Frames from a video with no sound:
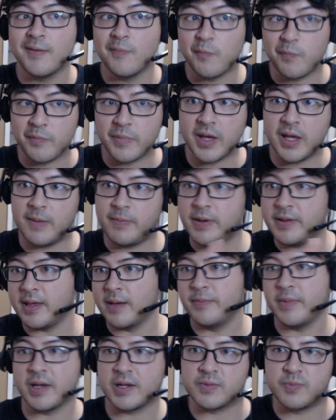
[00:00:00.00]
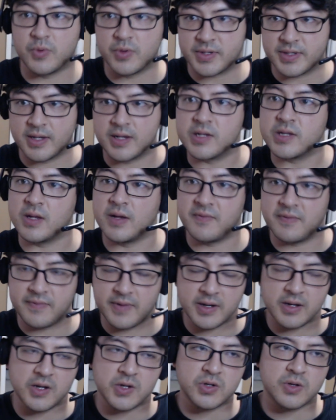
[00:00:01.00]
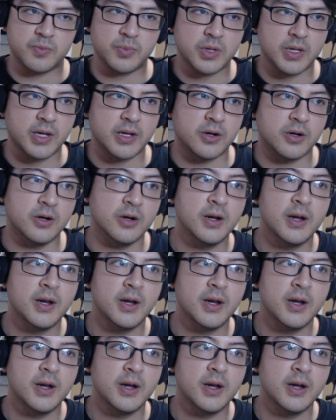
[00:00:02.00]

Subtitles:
Maybe that makes more sense to have a financial planner